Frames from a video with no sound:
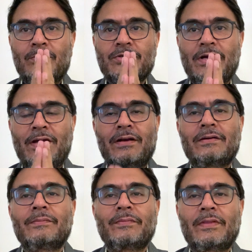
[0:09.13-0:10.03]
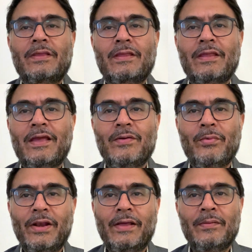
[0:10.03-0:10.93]
Namaskar and
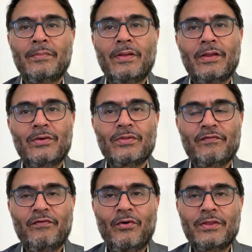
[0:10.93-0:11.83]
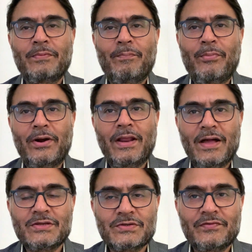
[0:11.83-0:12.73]
welcome to the fourth
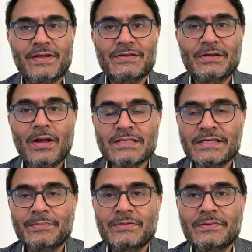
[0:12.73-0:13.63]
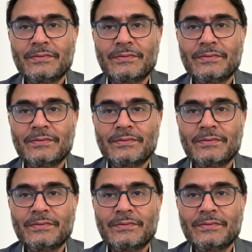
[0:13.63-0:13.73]
podcast of Text Concepts.